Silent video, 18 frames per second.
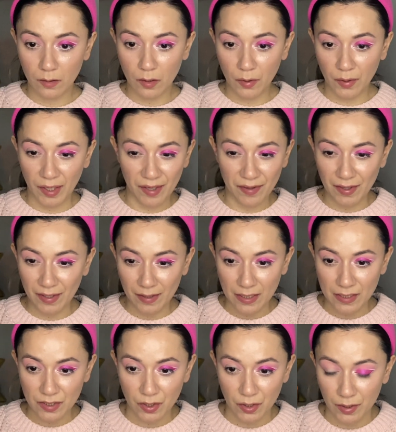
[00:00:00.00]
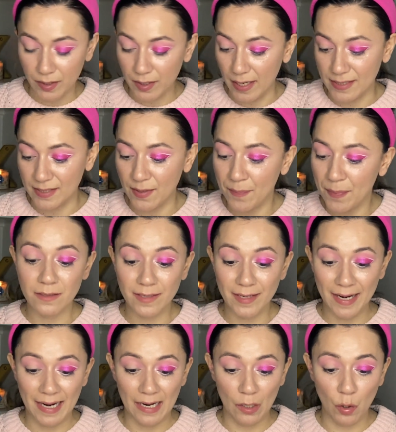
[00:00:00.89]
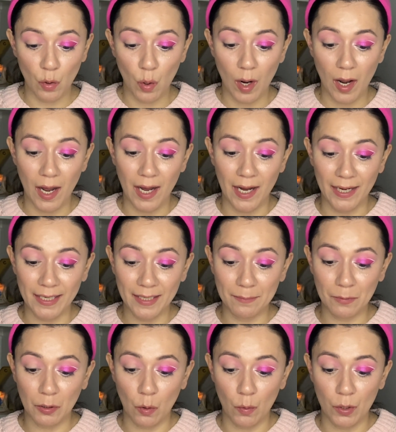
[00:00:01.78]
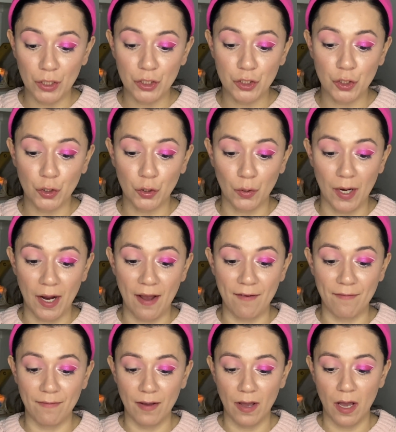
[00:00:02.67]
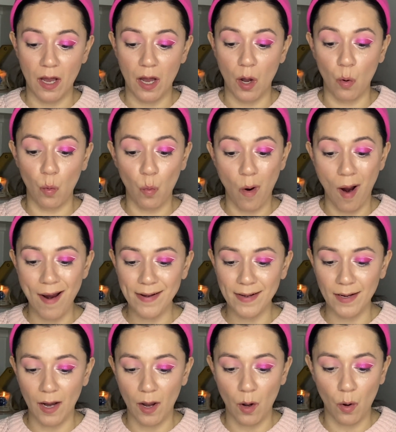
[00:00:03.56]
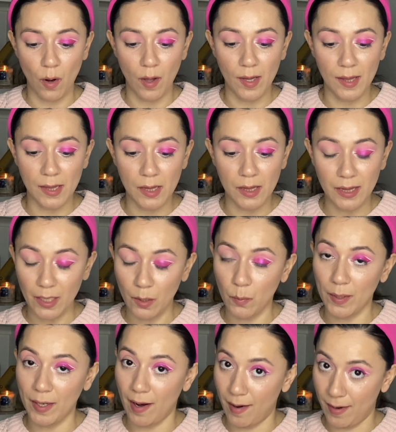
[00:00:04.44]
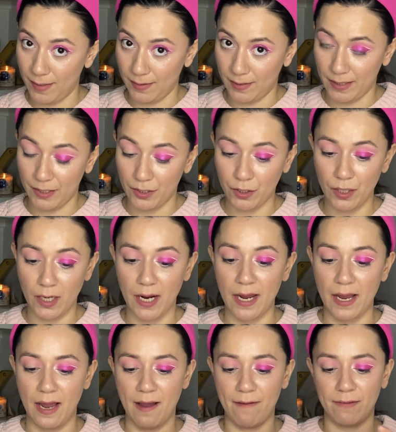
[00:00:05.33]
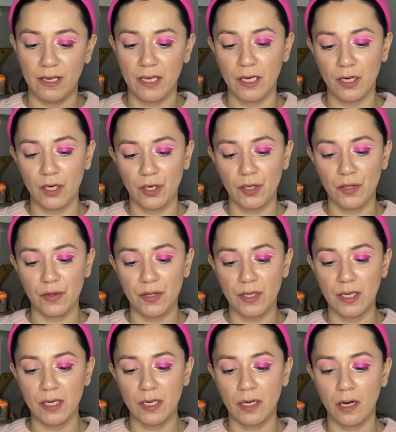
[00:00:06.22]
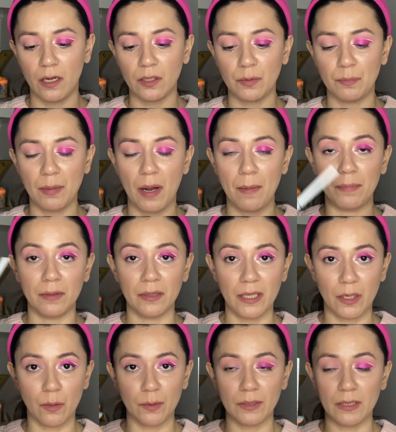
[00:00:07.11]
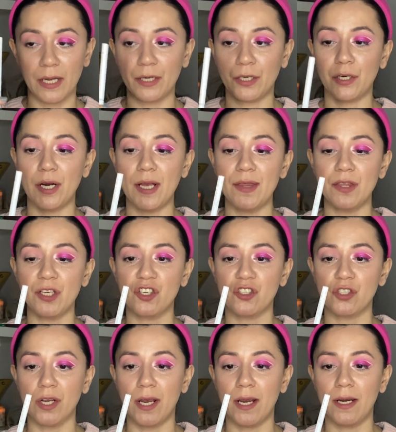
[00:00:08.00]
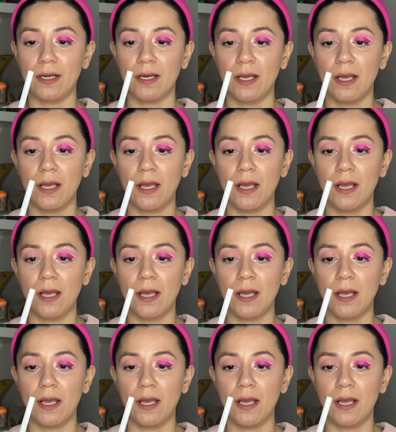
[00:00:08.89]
Okay, I think that's good. Yes. Now, I am going to grab a white liquid eyeliner. I have here the ColourPop liquid liner in the shade